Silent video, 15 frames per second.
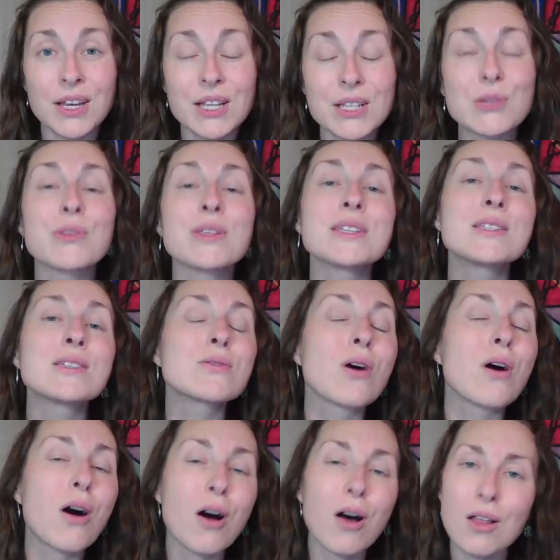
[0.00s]
So this is
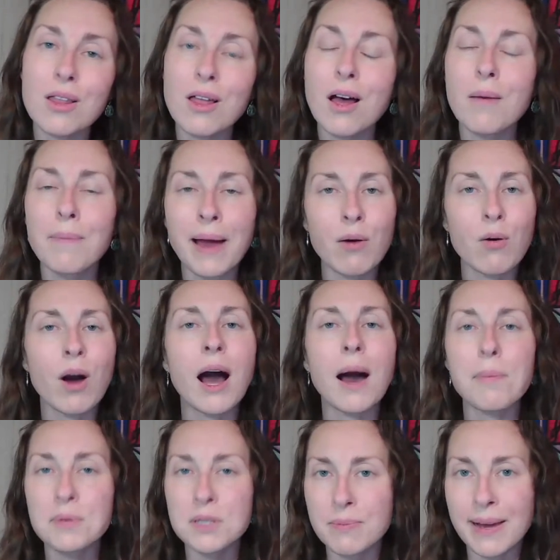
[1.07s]
all about
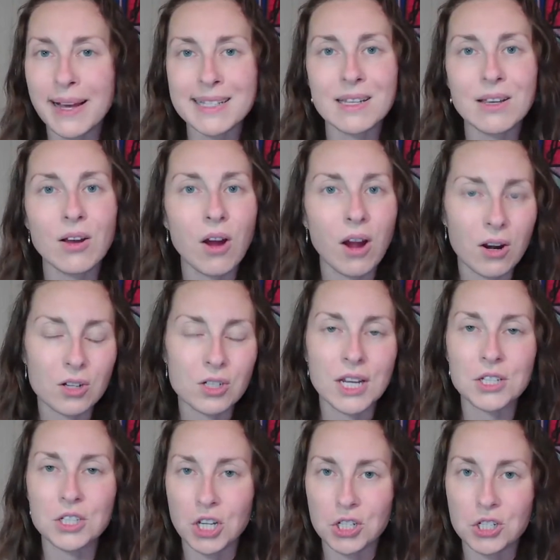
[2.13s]
optimizing our
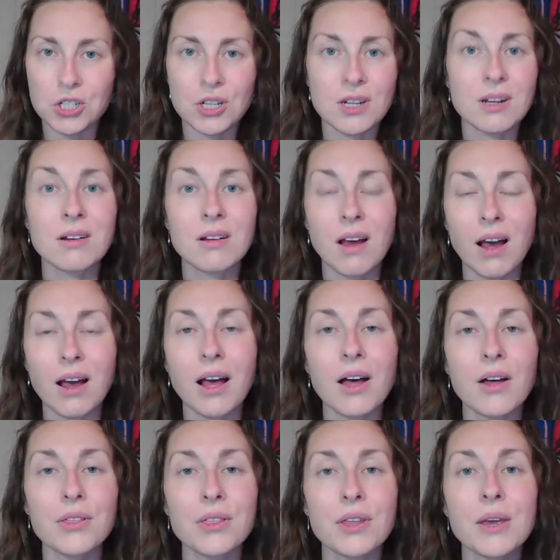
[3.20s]
digestion and gut
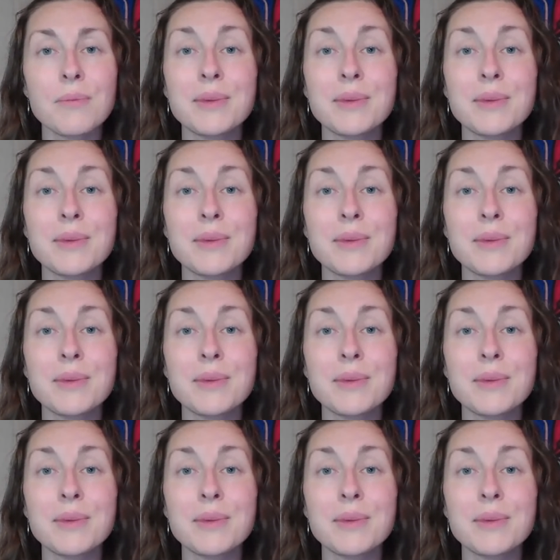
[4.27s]
health,